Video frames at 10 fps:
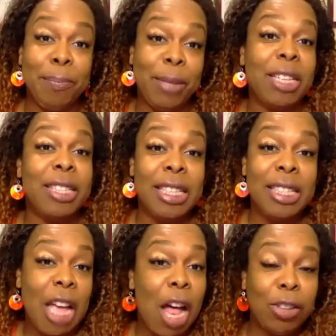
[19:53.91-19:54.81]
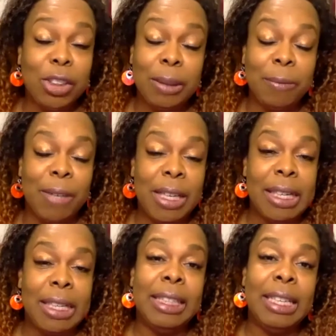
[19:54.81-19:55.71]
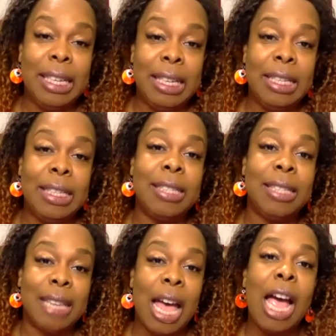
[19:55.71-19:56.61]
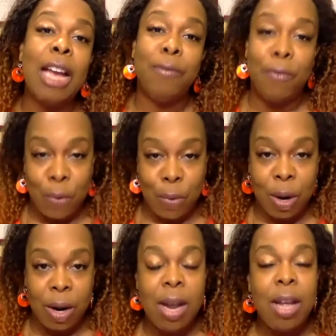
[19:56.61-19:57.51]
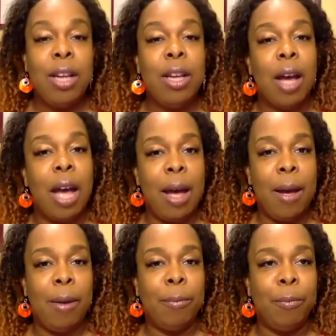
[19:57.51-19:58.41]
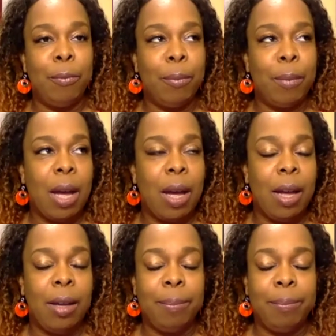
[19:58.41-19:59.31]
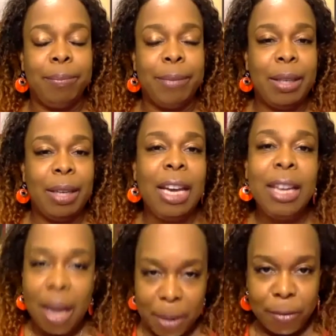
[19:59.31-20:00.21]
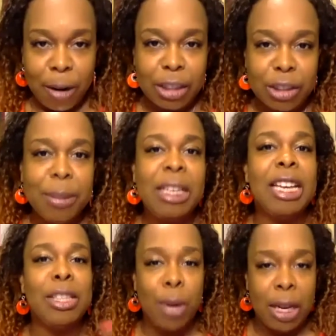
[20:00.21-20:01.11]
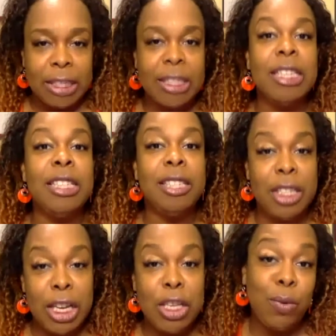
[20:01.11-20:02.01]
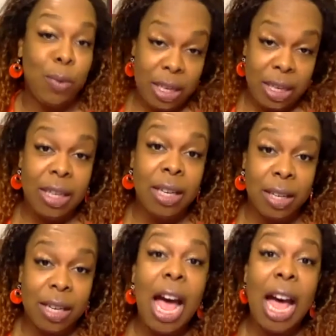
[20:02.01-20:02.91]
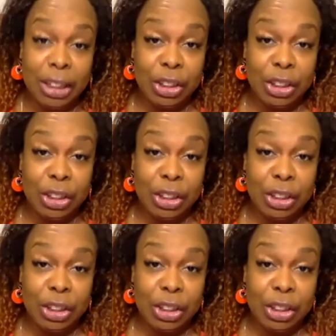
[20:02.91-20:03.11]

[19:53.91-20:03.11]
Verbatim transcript: Because this scholarship fund is designed for um, um, incoming freshmen as well as continuing college